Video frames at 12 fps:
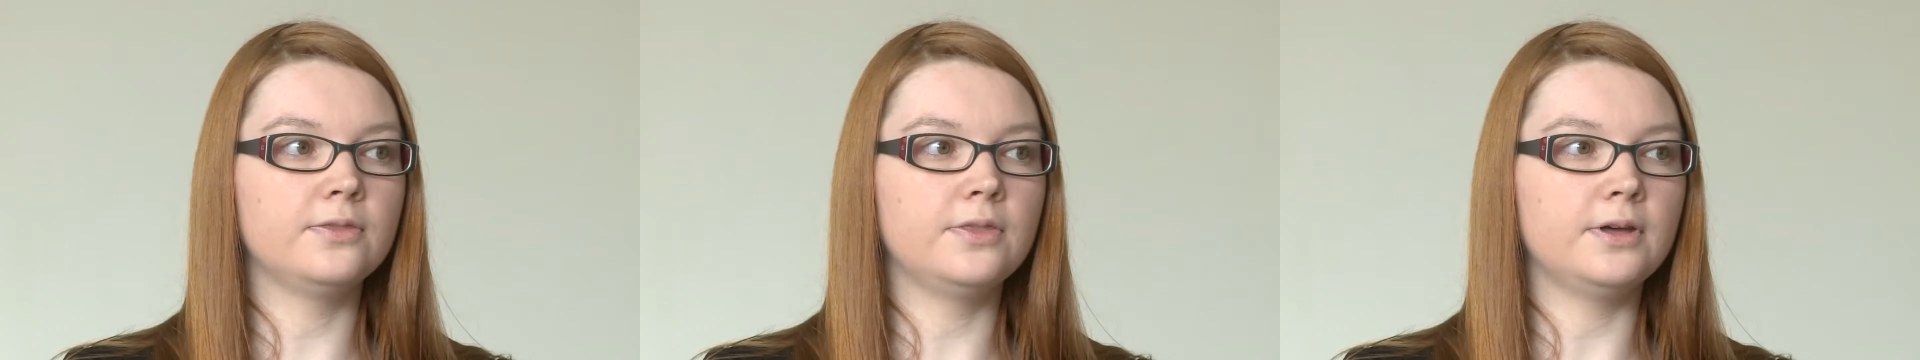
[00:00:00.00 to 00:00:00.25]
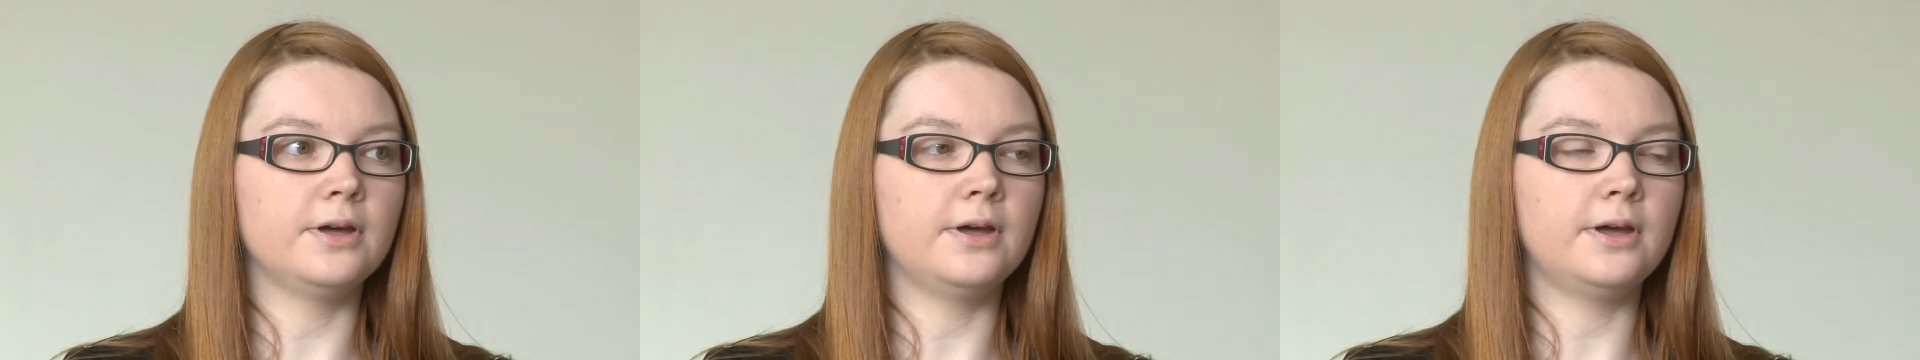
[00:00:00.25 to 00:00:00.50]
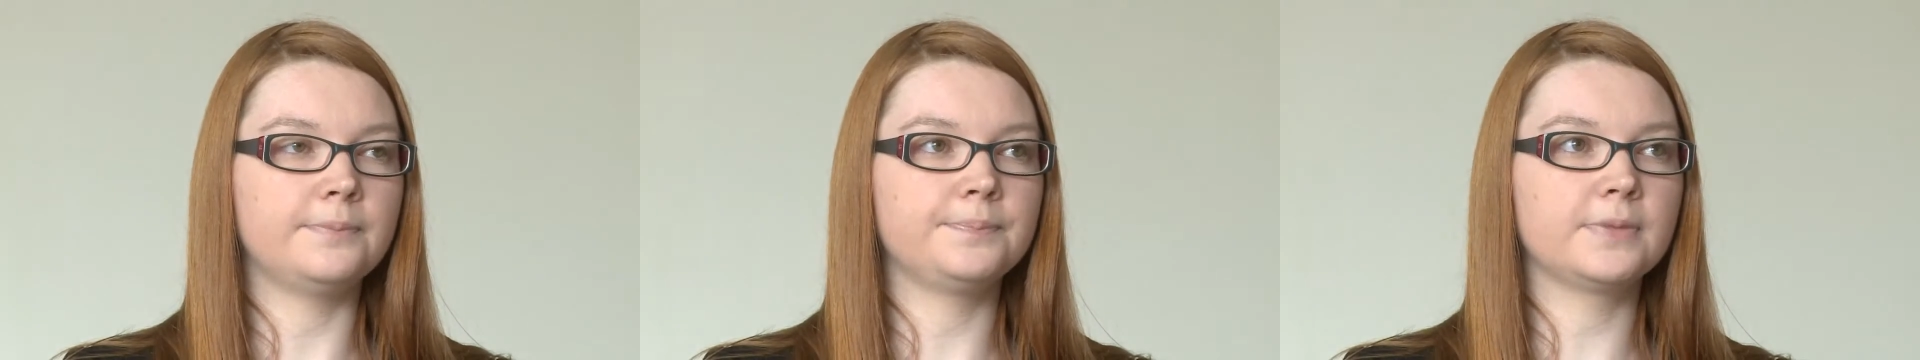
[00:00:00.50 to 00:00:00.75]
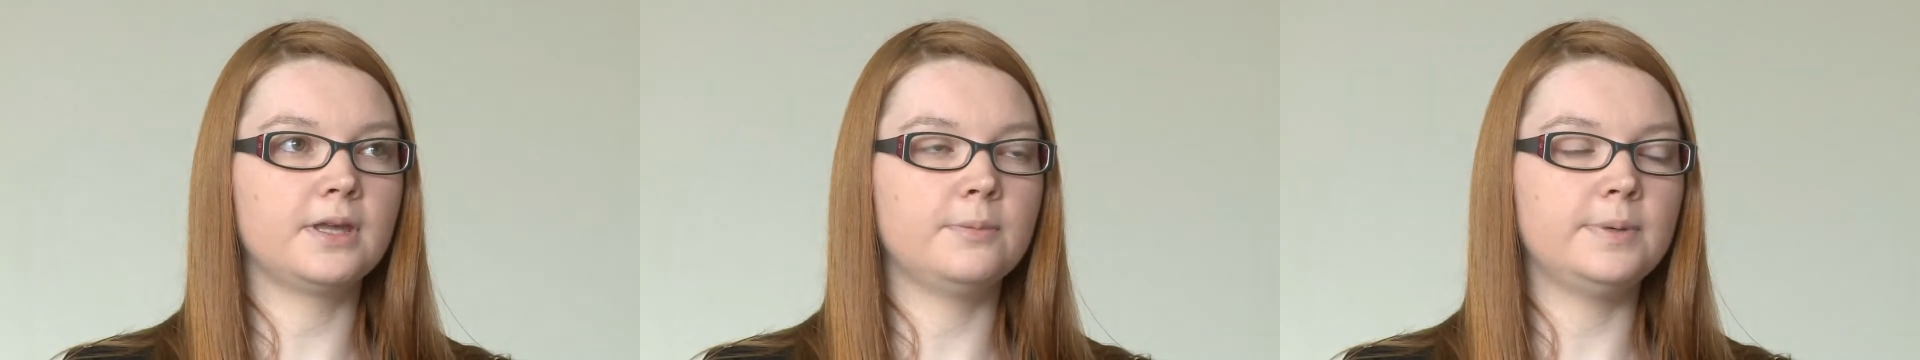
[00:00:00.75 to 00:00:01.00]
the
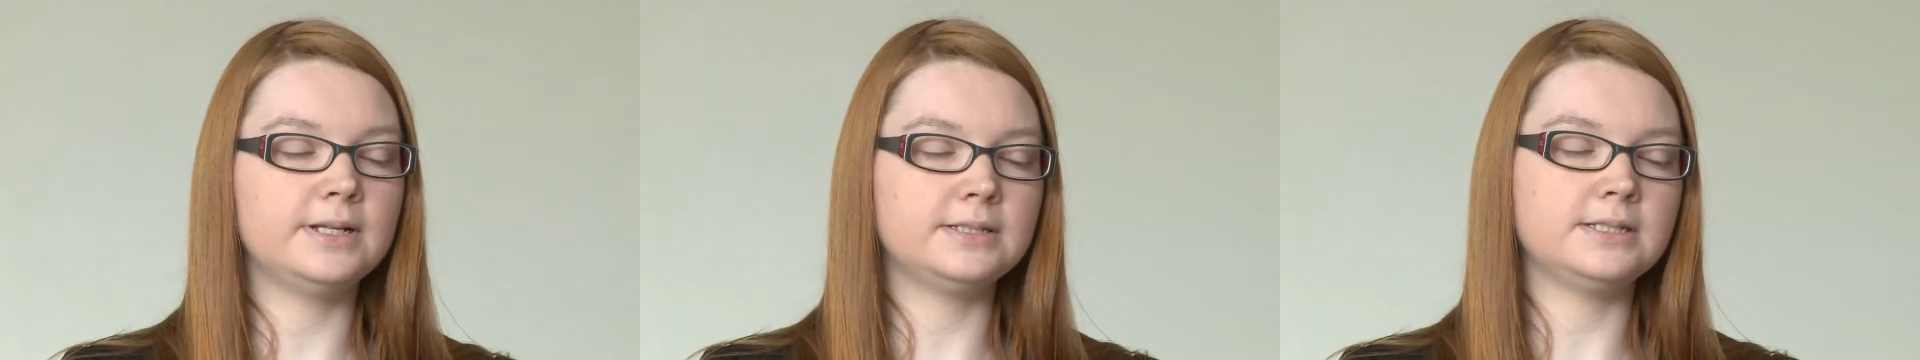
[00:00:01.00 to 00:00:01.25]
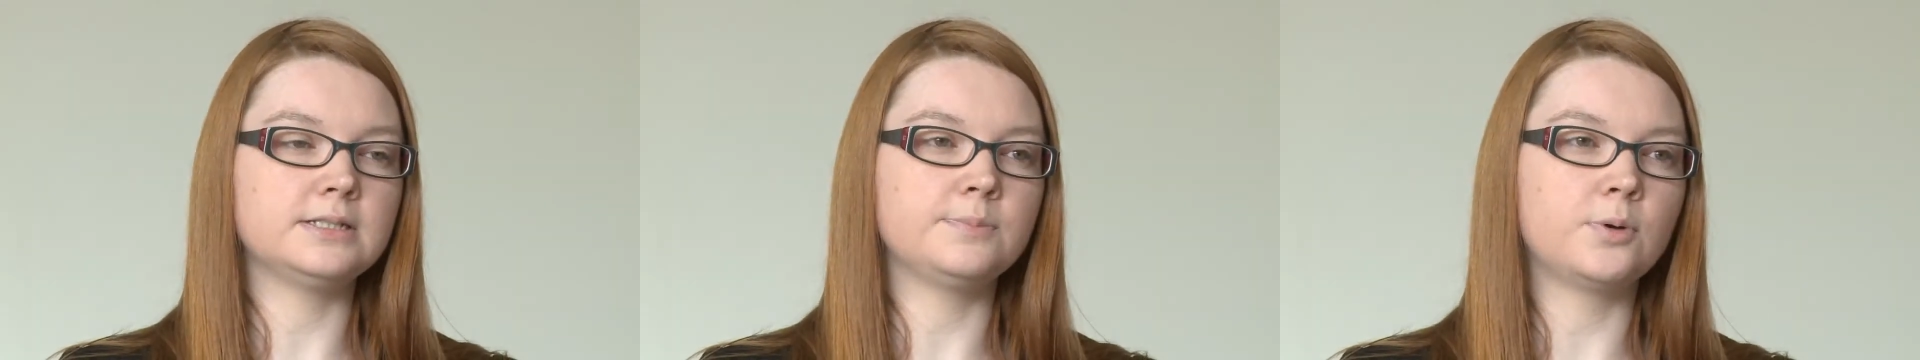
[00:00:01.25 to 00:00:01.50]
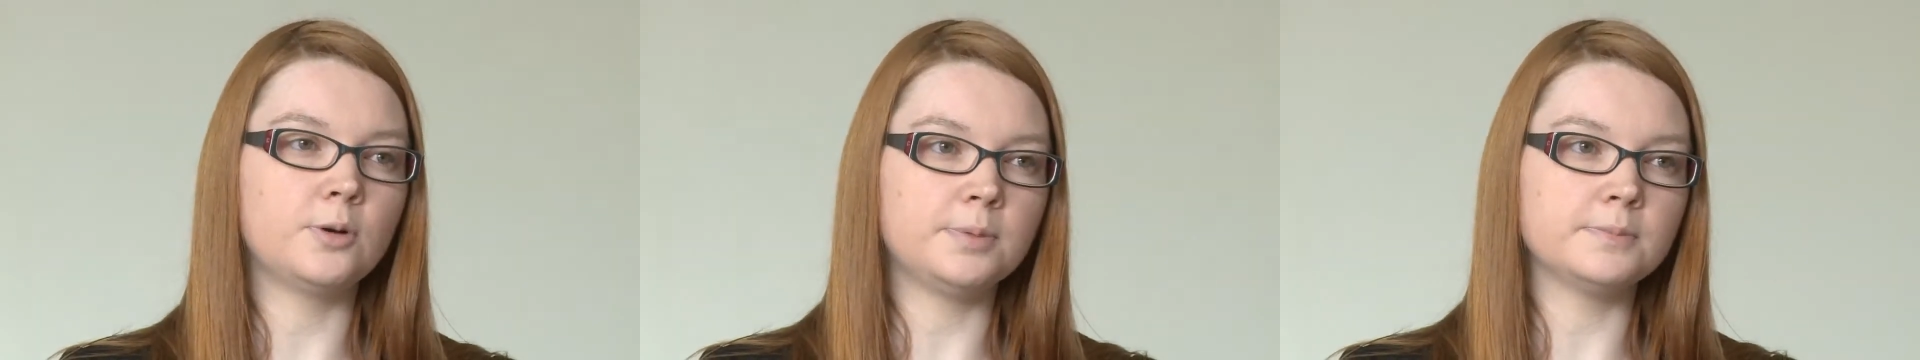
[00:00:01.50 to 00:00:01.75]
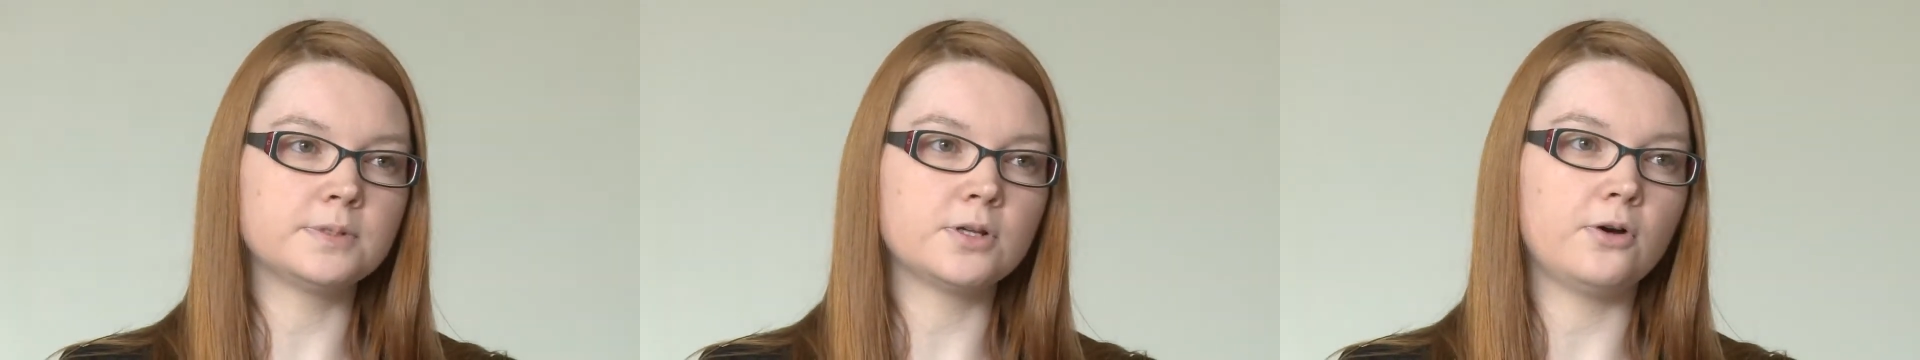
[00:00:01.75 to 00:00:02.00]
ability to
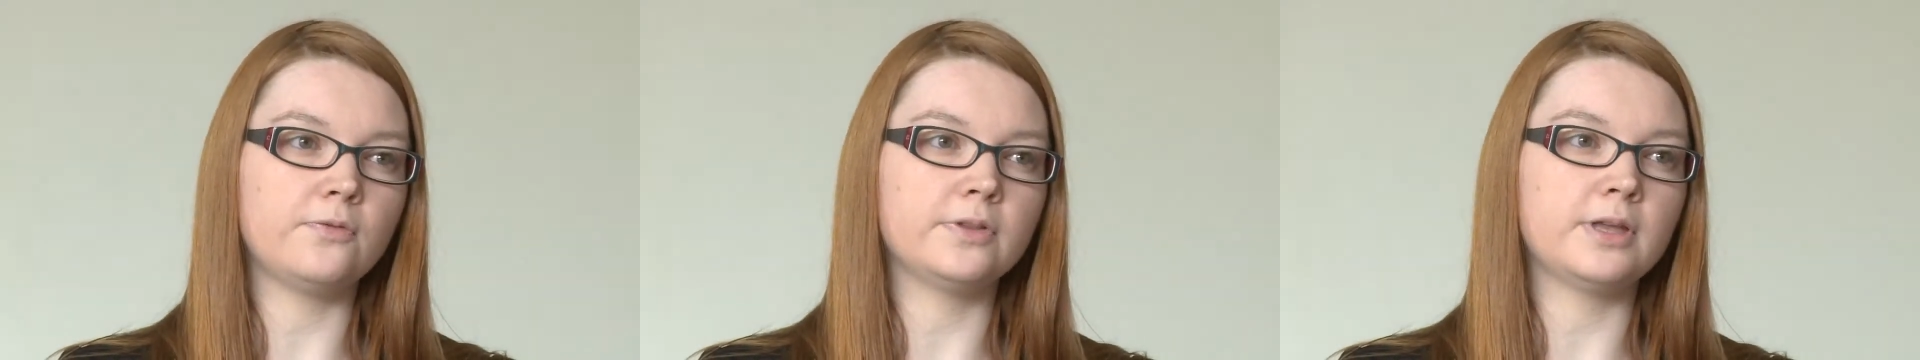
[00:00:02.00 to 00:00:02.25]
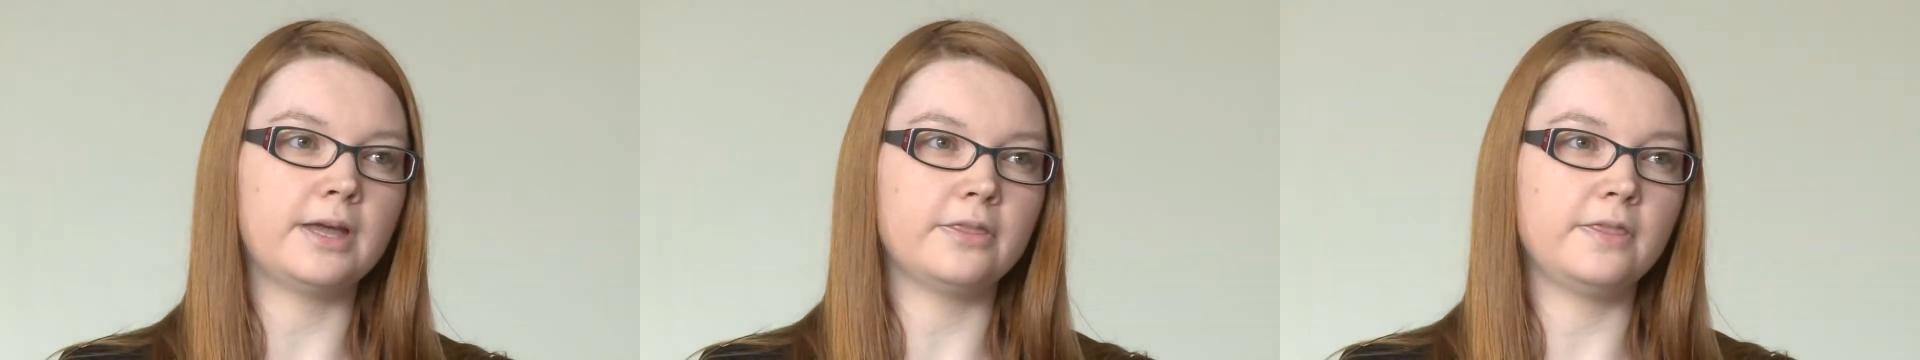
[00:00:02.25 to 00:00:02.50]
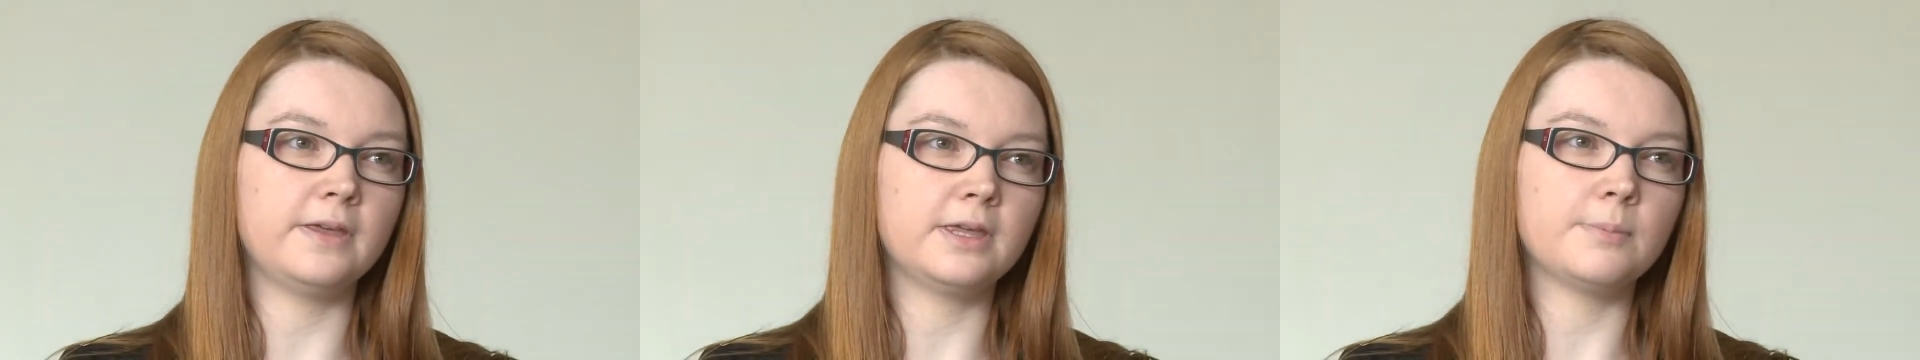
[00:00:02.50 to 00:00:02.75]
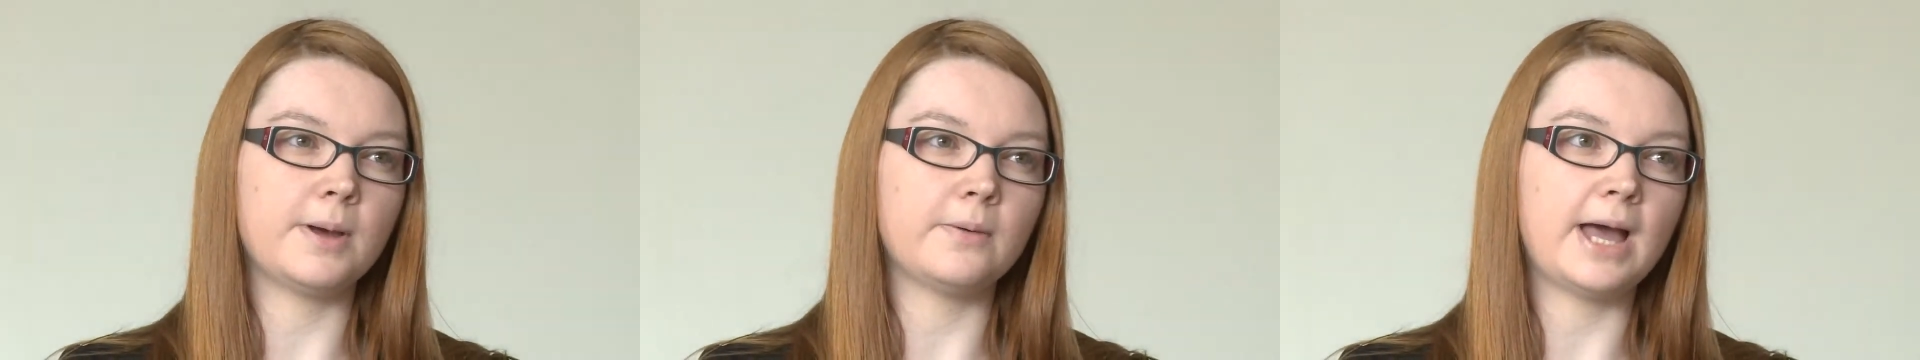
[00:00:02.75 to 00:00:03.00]
problem solve and
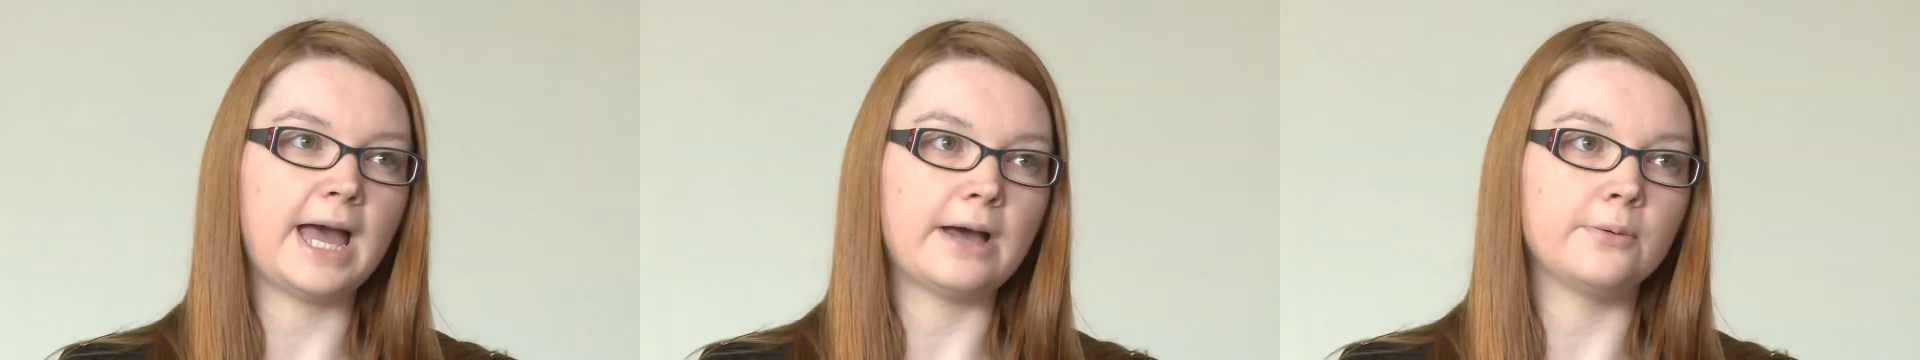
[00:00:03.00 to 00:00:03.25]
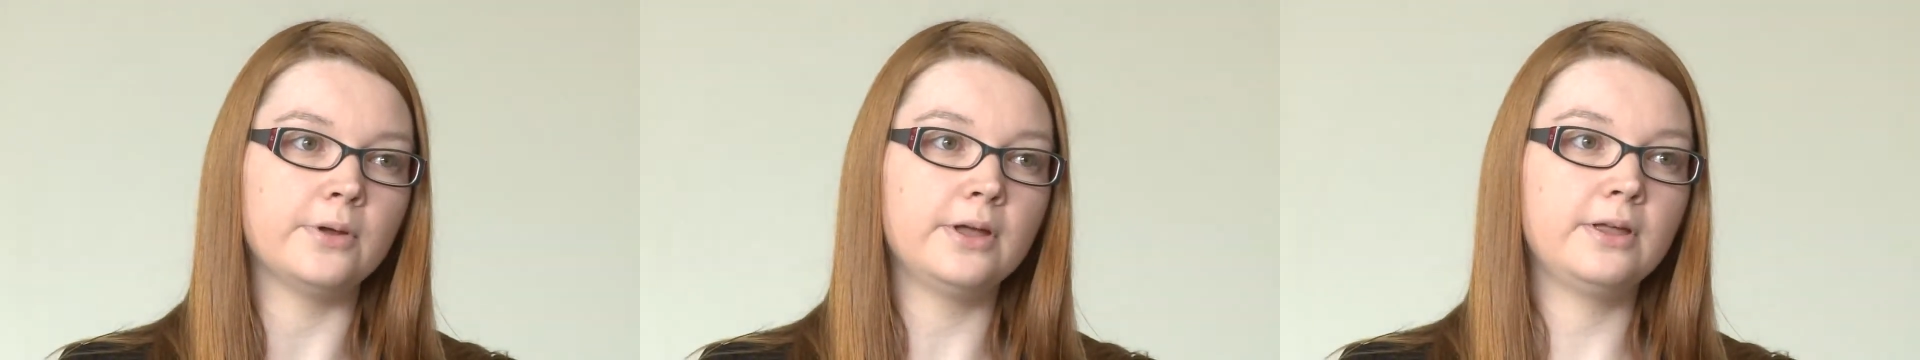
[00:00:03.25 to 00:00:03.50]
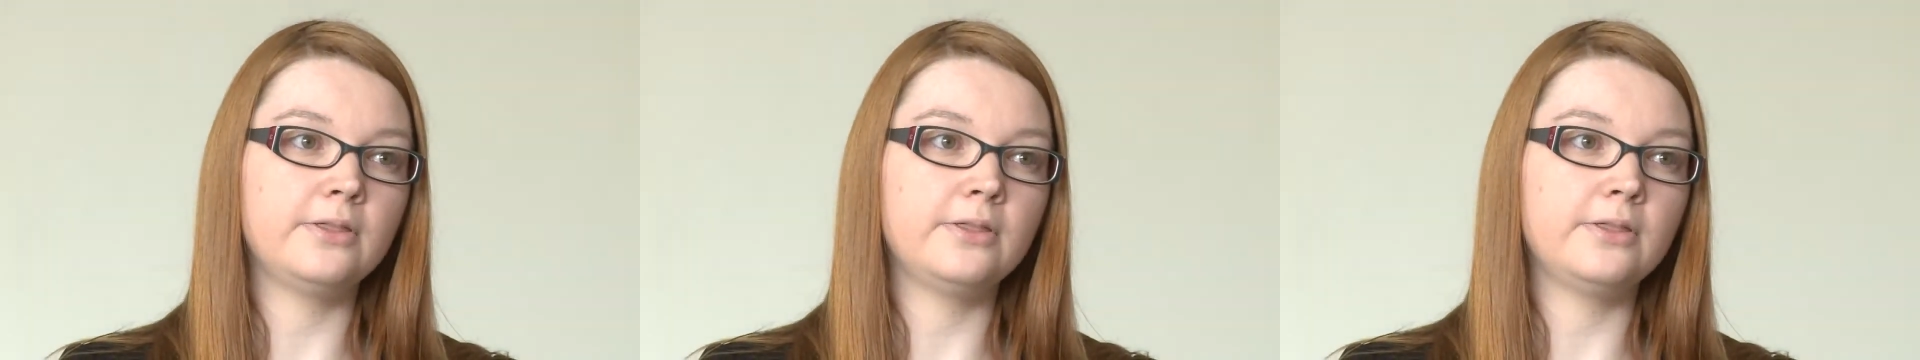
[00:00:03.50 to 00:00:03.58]
think about how